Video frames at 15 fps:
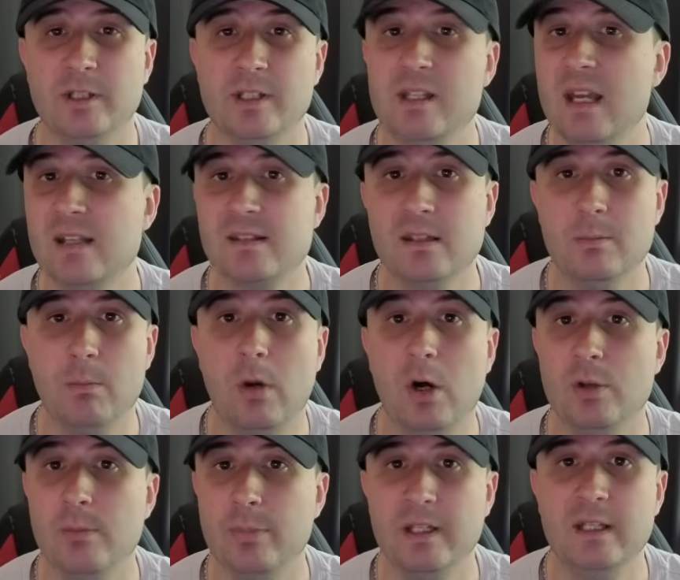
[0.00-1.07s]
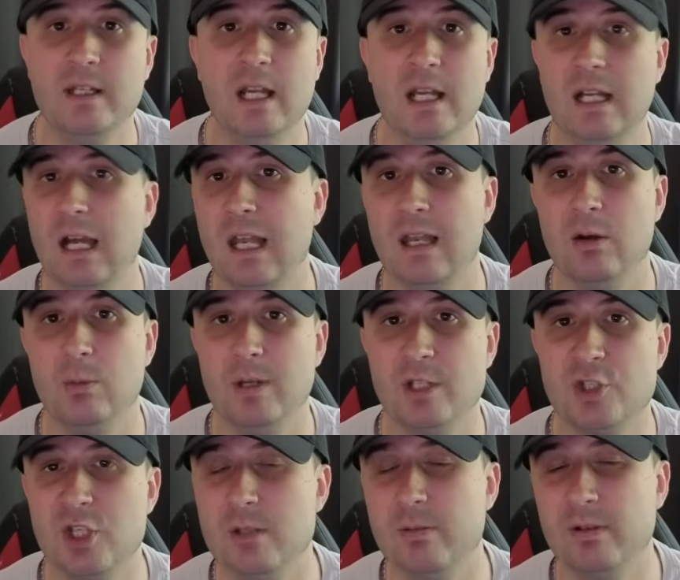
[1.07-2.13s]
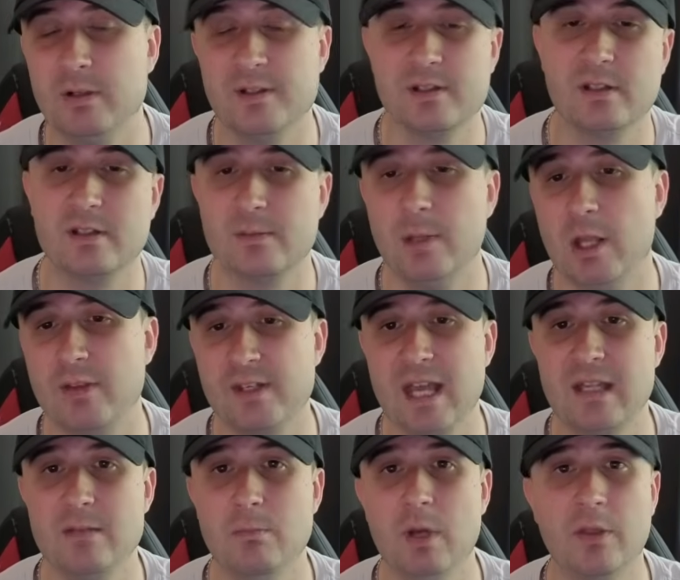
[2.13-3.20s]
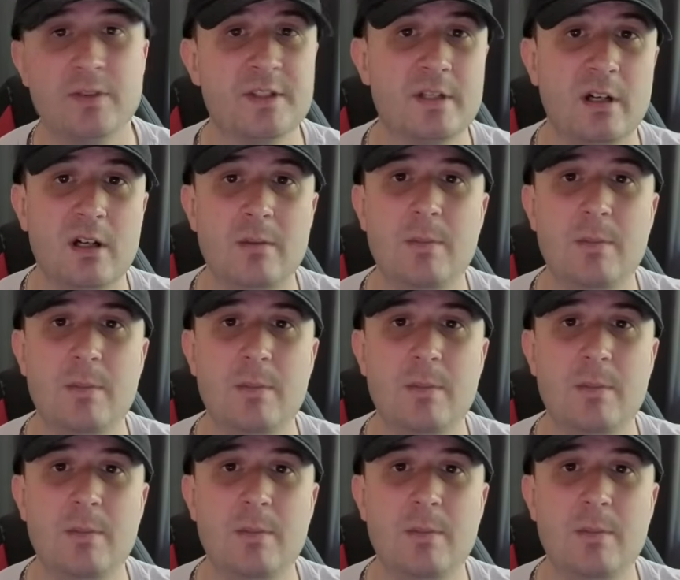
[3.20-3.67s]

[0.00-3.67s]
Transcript: Yes, it might be a little bit cheaper in 6 months, 8 months time